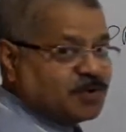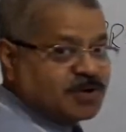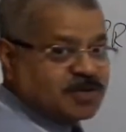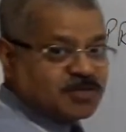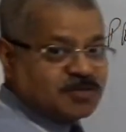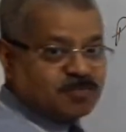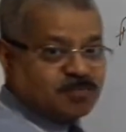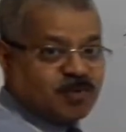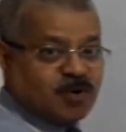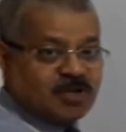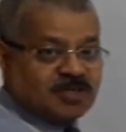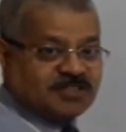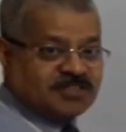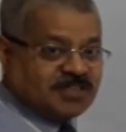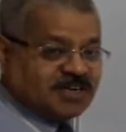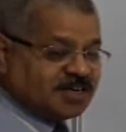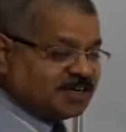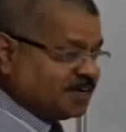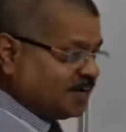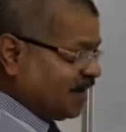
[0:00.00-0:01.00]
a small
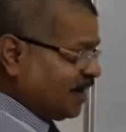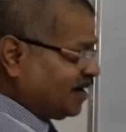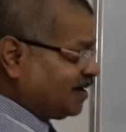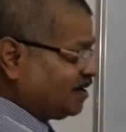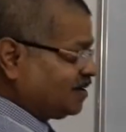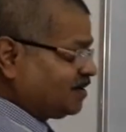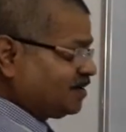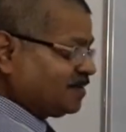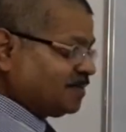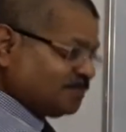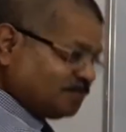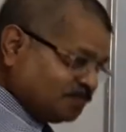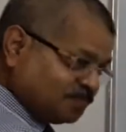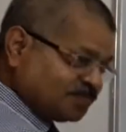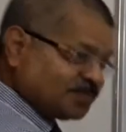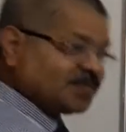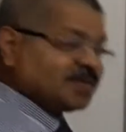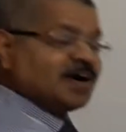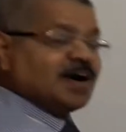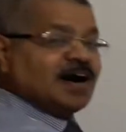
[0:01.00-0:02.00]
children,
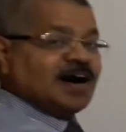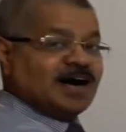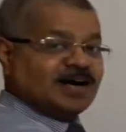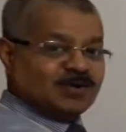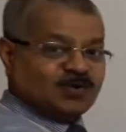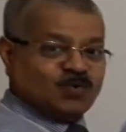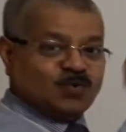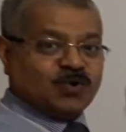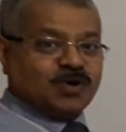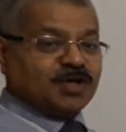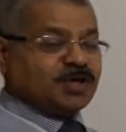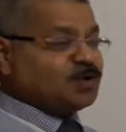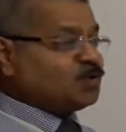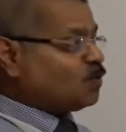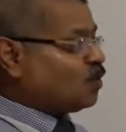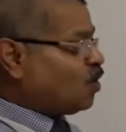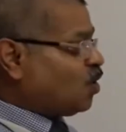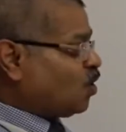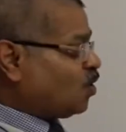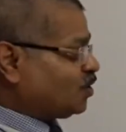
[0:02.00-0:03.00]
are going
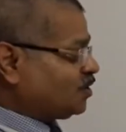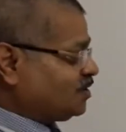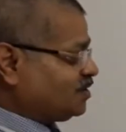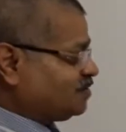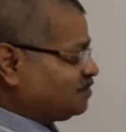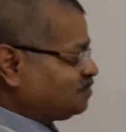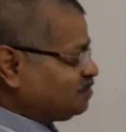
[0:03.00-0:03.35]
on.